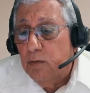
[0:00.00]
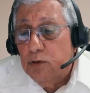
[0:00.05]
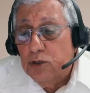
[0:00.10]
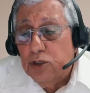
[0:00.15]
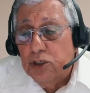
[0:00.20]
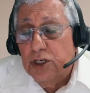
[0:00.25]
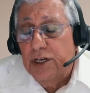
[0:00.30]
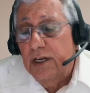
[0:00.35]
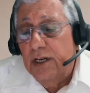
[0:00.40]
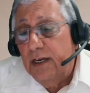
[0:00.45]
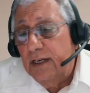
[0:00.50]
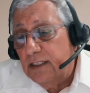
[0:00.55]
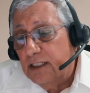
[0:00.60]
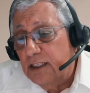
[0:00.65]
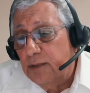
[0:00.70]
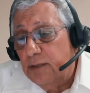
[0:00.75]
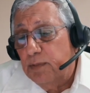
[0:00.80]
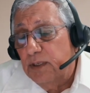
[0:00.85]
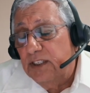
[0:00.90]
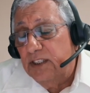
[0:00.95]
will generate a
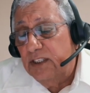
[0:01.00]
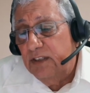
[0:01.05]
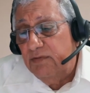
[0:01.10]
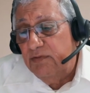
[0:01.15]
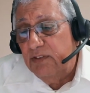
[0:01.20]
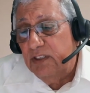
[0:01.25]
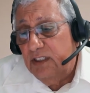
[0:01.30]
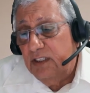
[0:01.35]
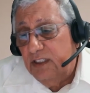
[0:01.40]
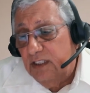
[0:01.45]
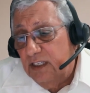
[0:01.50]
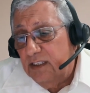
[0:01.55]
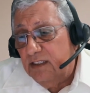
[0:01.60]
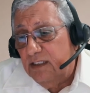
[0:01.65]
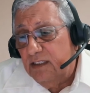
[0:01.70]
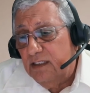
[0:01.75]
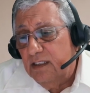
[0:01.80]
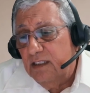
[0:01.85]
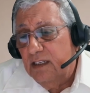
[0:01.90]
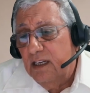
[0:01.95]
specific
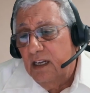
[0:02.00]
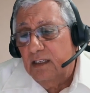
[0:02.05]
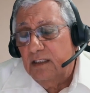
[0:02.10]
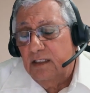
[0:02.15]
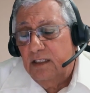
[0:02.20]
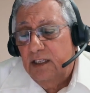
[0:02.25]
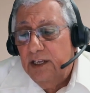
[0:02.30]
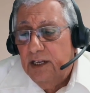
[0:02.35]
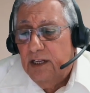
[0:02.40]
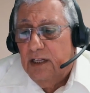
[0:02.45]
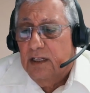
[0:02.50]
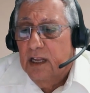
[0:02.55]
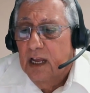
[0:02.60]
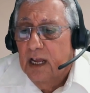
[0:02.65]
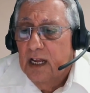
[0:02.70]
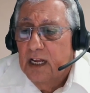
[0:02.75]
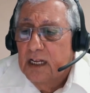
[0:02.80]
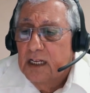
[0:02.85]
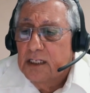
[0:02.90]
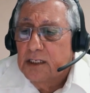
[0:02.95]
test that hit
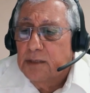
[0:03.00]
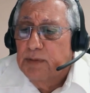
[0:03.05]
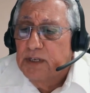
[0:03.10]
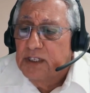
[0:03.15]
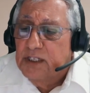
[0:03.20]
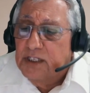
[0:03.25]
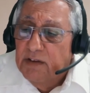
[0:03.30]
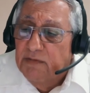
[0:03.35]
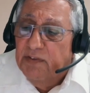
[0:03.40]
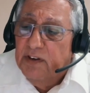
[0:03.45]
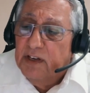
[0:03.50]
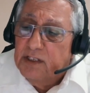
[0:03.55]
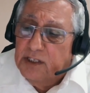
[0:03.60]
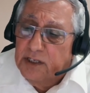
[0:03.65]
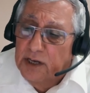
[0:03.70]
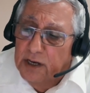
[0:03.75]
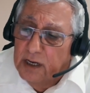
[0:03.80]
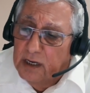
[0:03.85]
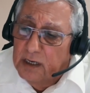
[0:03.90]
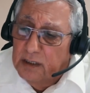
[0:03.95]
specific
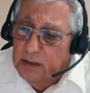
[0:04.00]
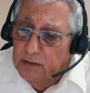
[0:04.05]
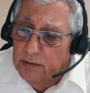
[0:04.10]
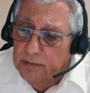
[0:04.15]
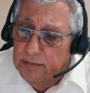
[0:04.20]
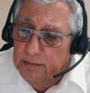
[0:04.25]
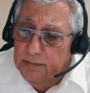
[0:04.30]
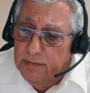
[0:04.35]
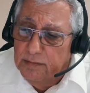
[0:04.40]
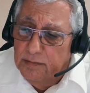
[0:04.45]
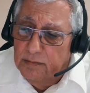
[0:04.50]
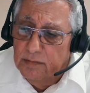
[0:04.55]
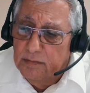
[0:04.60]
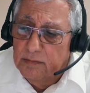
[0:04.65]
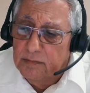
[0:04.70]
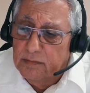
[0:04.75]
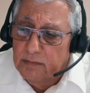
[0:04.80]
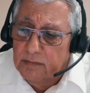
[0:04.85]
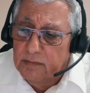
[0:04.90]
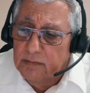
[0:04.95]
scenario.
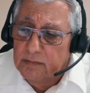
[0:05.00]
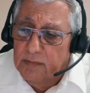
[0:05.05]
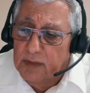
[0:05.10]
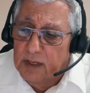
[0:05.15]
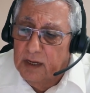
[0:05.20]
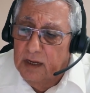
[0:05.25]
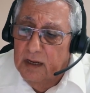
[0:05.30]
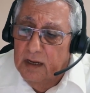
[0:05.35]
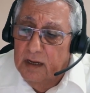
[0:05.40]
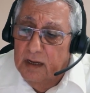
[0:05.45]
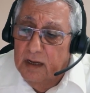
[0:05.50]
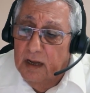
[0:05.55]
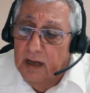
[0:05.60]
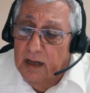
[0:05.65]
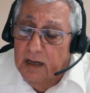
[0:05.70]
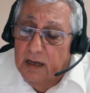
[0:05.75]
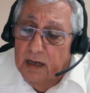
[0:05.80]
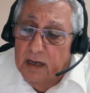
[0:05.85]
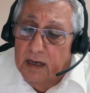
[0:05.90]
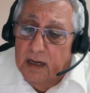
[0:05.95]

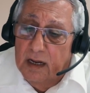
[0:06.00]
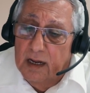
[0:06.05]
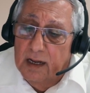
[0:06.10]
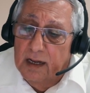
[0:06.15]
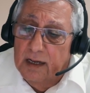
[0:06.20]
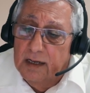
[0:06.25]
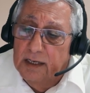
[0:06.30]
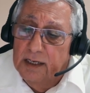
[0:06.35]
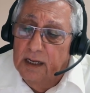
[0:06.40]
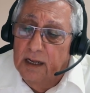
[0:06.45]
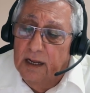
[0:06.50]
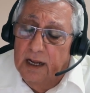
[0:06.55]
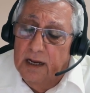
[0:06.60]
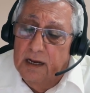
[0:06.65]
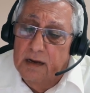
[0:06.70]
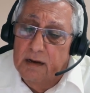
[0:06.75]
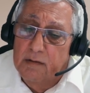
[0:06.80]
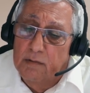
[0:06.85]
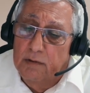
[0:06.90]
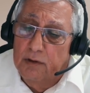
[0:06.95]
And
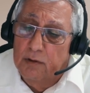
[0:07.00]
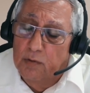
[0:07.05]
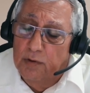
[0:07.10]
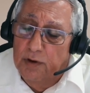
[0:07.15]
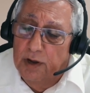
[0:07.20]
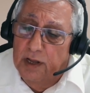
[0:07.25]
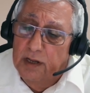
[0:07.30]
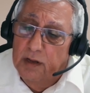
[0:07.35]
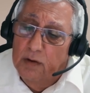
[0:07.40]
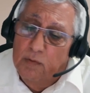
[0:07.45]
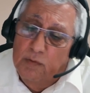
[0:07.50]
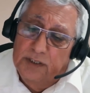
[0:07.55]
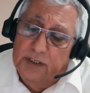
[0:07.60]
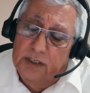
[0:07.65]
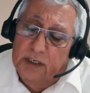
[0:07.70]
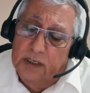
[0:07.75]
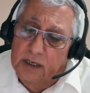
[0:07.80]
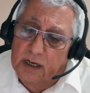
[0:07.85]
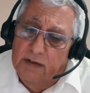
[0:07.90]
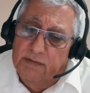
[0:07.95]
together with
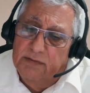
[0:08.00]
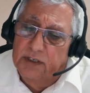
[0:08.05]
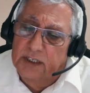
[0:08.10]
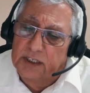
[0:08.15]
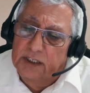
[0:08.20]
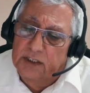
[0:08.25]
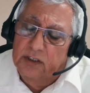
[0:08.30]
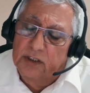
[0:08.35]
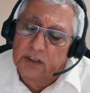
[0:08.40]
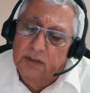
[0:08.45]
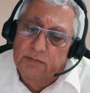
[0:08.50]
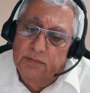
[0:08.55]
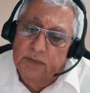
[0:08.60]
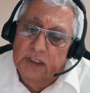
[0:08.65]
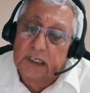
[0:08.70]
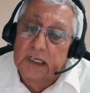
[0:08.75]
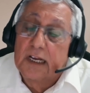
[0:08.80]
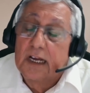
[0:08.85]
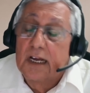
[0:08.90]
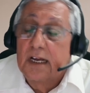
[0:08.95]
the coverage,
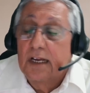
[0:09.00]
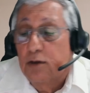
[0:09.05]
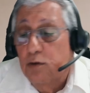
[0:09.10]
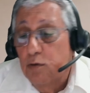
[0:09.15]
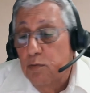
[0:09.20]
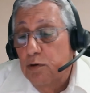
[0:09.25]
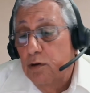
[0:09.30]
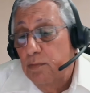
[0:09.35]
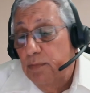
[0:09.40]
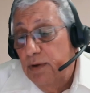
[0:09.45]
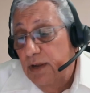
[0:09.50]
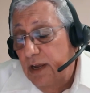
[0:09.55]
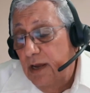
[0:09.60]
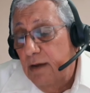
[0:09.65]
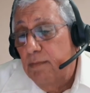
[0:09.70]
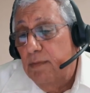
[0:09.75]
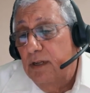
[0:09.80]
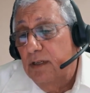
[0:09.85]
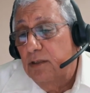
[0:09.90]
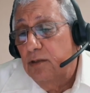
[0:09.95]
you will be
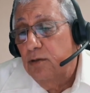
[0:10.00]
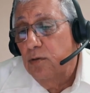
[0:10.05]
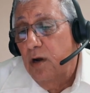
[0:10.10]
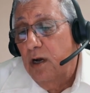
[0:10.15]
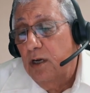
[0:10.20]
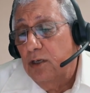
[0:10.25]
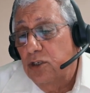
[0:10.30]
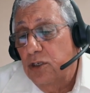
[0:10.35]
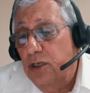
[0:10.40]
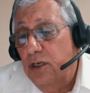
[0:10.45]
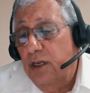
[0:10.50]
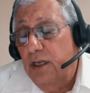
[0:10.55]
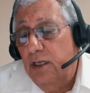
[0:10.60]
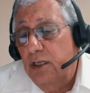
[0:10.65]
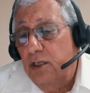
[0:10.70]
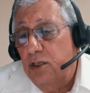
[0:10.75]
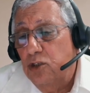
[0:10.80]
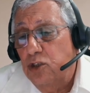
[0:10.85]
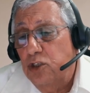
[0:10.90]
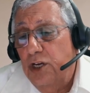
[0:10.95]
able to
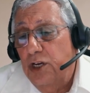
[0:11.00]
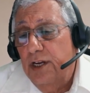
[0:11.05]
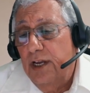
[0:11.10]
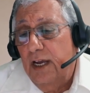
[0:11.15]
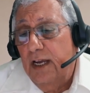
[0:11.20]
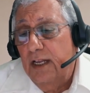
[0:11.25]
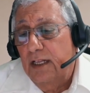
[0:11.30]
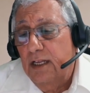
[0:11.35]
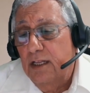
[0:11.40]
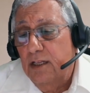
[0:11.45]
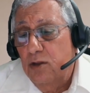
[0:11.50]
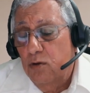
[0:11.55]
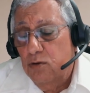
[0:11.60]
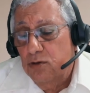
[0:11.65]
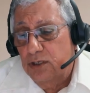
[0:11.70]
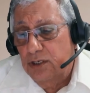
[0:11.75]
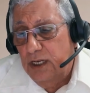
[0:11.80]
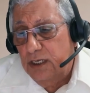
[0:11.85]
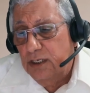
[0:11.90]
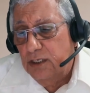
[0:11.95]
actually generating
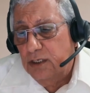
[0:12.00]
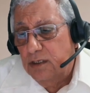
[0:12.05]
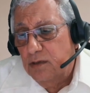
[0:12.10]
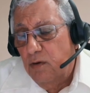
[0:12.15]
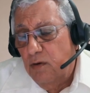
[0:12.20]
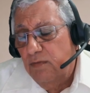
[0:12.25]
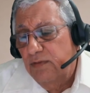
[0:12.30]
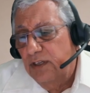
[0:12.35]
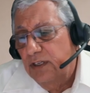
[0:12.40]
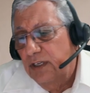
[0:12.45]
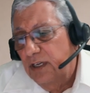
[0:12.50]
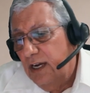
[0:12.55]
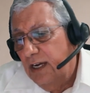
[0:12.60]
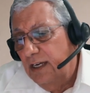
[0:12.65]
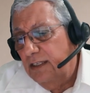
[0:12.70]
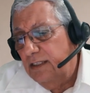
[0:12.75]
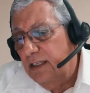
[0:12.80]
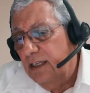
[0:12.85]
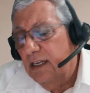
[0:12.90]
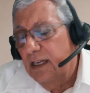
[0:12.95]
those tests
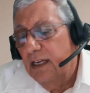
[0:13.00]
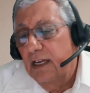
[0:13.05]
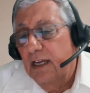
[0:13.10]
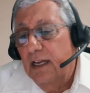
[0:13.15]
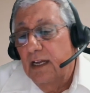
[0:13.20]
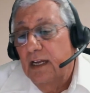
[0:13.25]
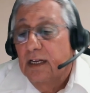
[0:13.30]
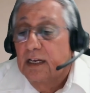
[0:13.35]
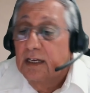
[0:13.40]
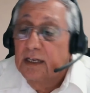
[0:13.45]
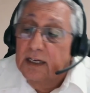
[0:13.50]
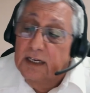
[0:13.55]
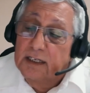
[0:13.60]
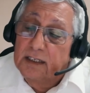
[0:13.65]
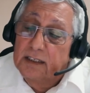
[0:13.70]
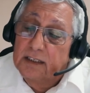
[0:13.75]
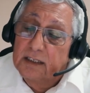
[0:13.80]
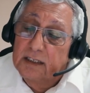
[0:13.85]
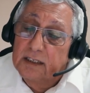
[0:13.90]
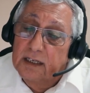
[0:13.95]
overnight
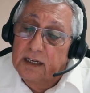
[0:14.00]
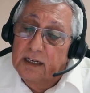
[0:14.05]
and